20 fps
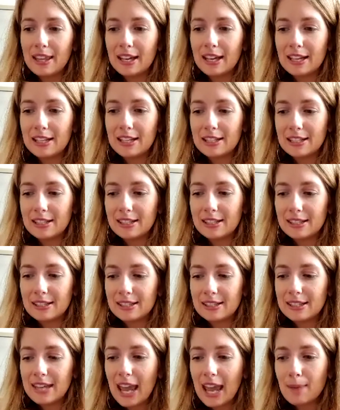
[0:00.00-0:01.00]
it's just
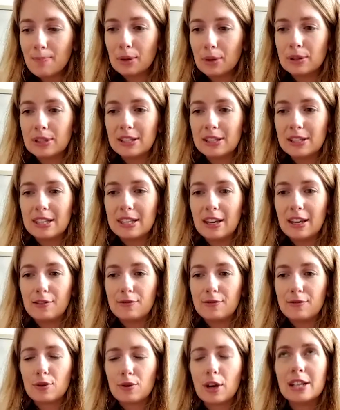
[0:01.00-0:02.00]
staying positive,
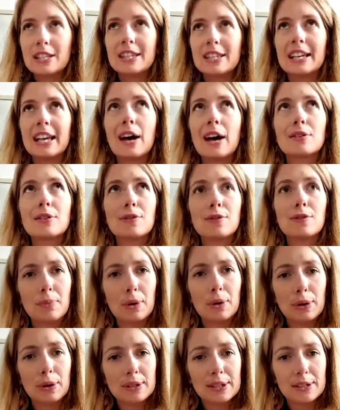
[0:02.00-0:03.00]
trying to think out of the
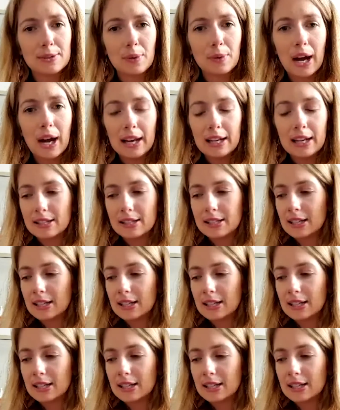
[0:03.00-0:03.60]
box as well. And